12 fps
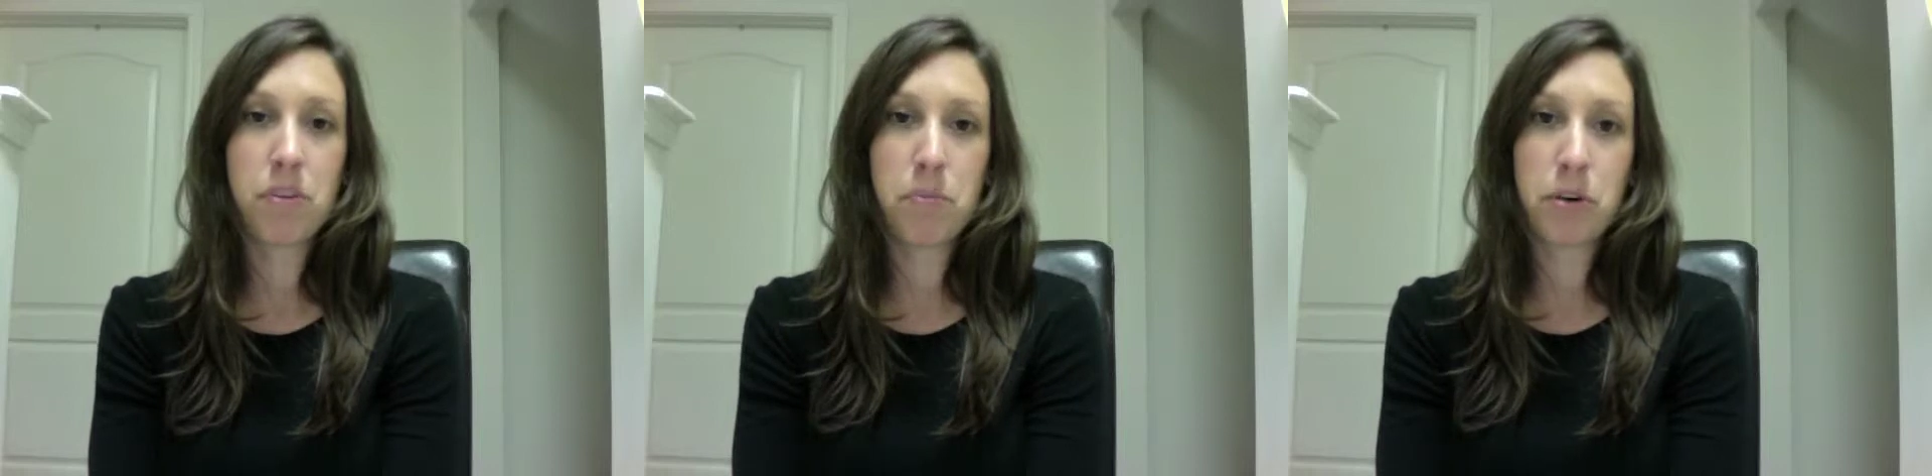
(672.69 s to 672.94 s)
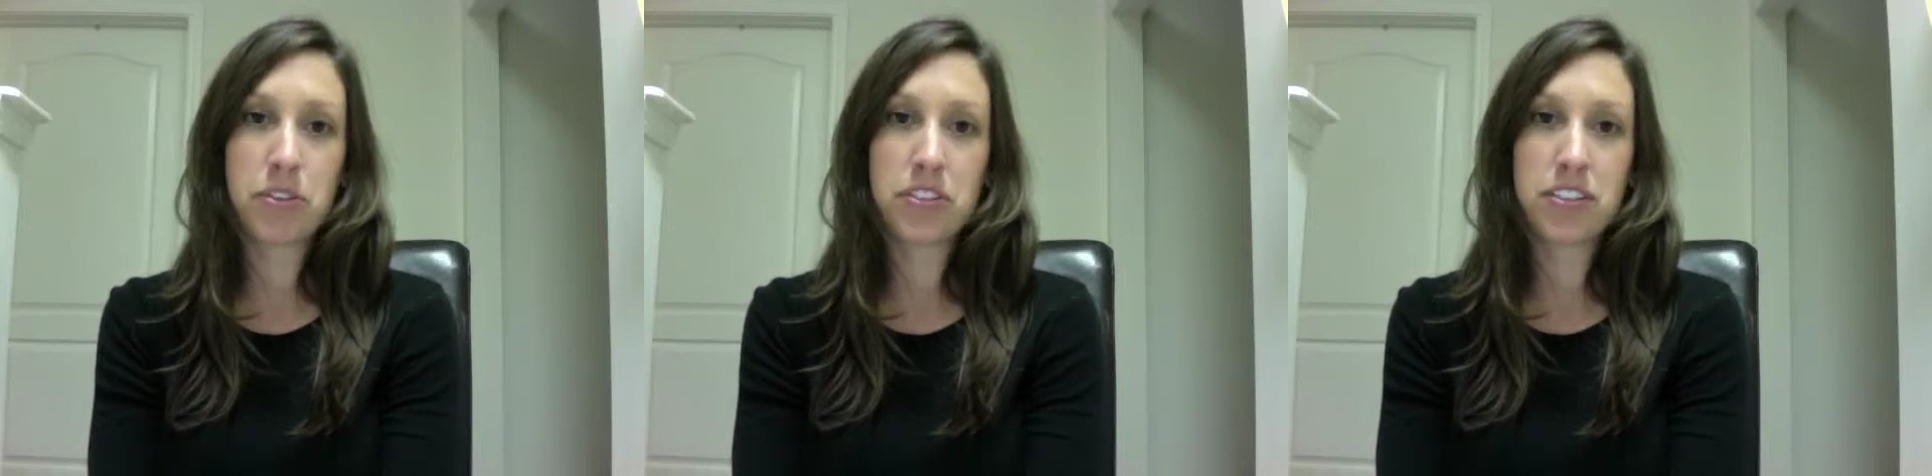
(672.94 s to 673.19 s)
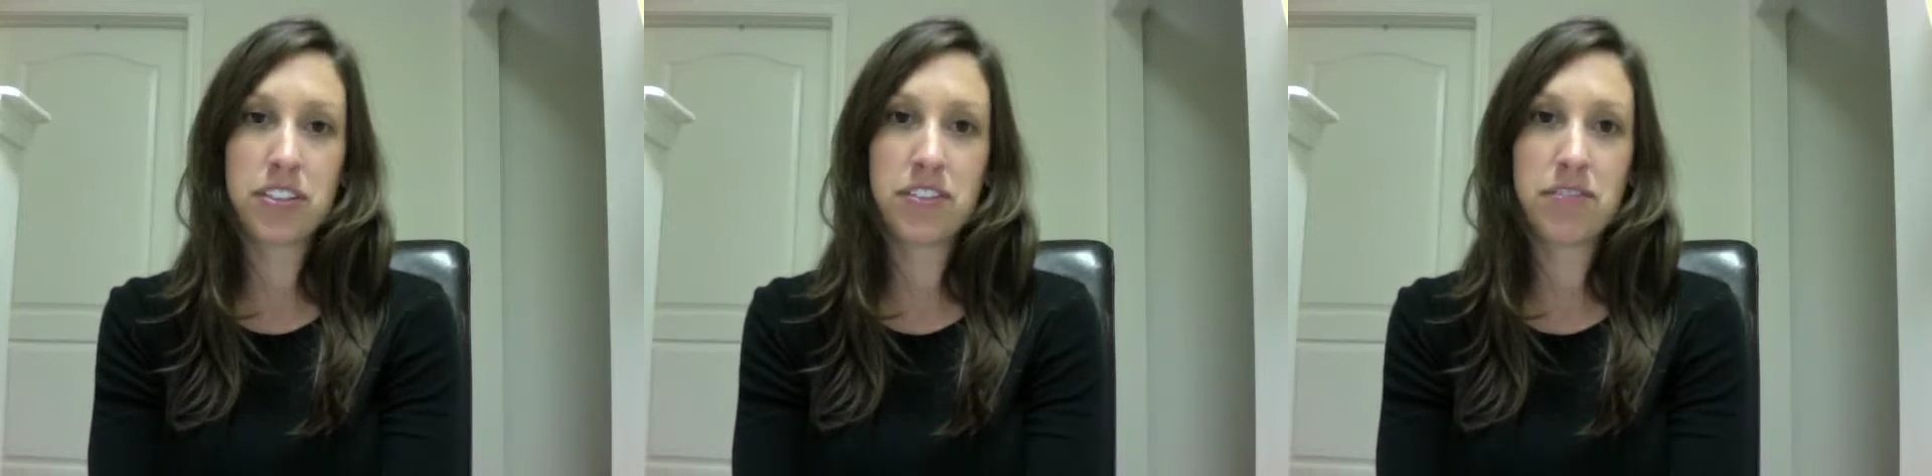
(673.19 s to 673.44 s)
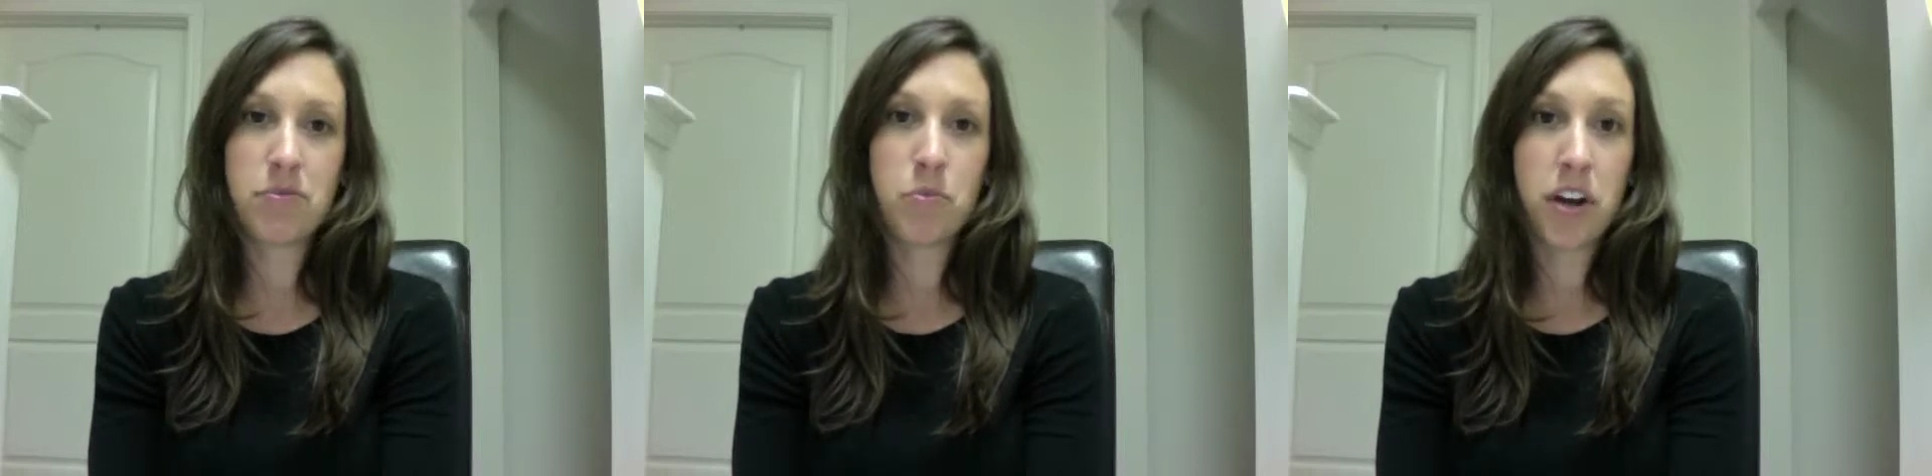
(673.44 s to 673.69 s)

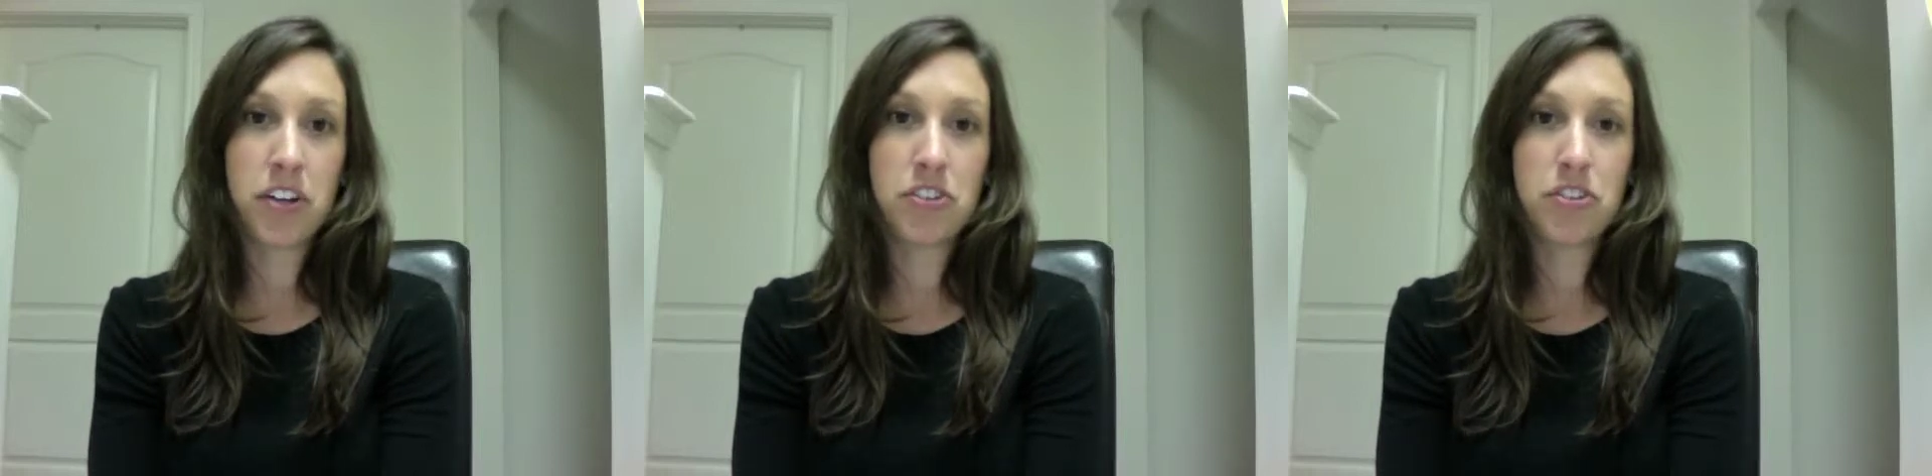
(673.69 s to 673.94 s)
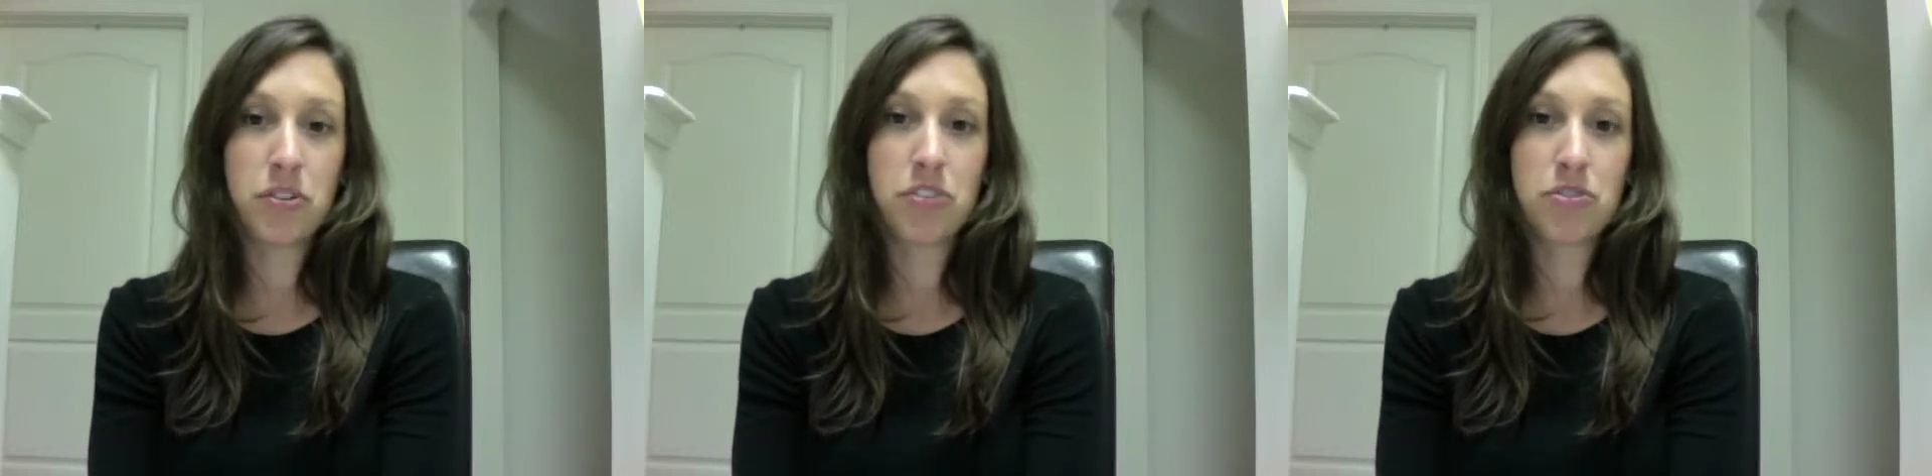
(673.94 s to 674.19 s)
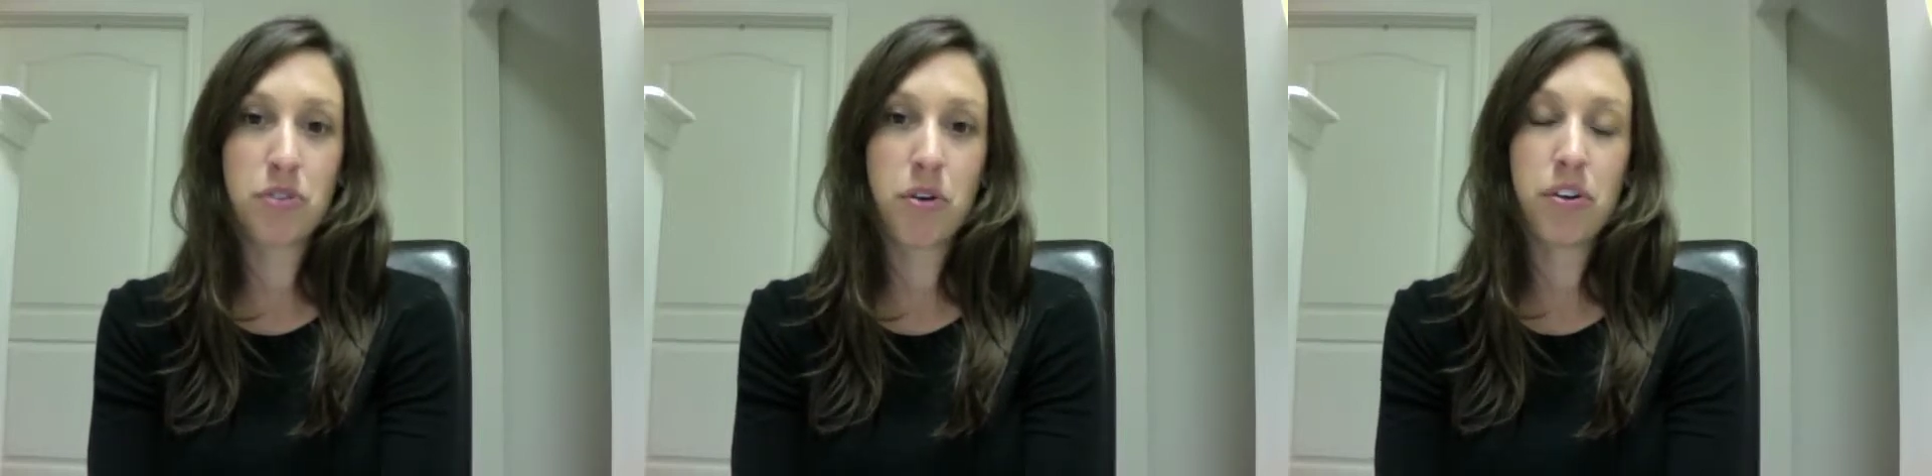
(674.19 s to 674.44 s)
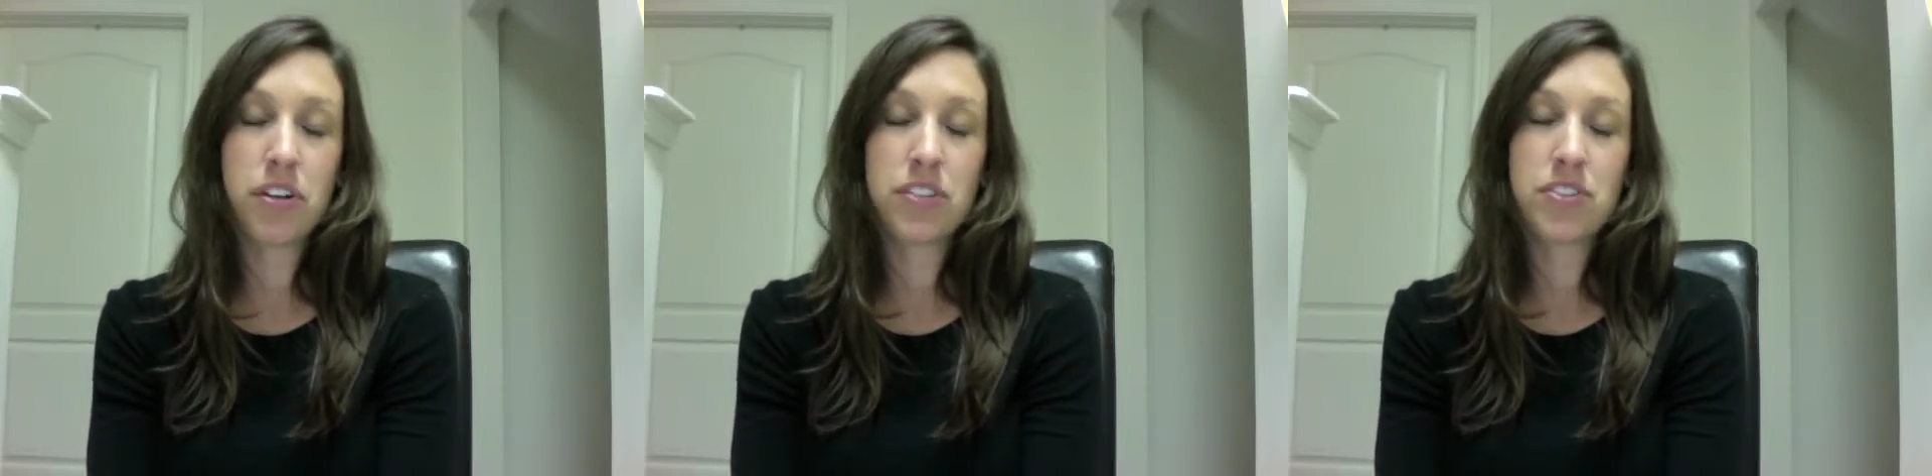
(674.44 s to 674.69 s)
person wanted to control it.